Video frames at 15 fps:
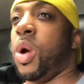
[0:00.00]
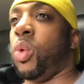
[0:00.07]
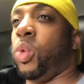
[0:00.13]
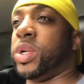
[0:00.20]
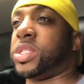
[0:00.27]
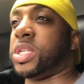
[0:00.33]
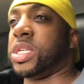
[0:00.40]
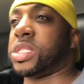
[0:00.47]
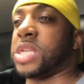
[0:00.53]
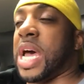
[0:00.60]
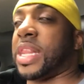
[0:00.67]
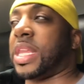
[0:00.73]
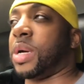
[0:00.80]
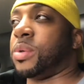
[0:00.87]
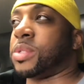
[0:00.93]
which is,
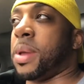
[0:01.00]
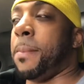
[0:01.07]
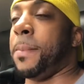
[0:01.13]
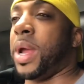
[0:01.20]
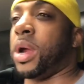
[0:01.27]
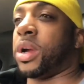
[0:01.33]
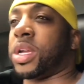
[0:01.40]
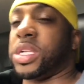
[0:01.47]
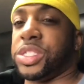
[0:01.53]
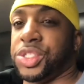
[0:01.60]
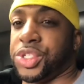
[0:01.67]
I think it was American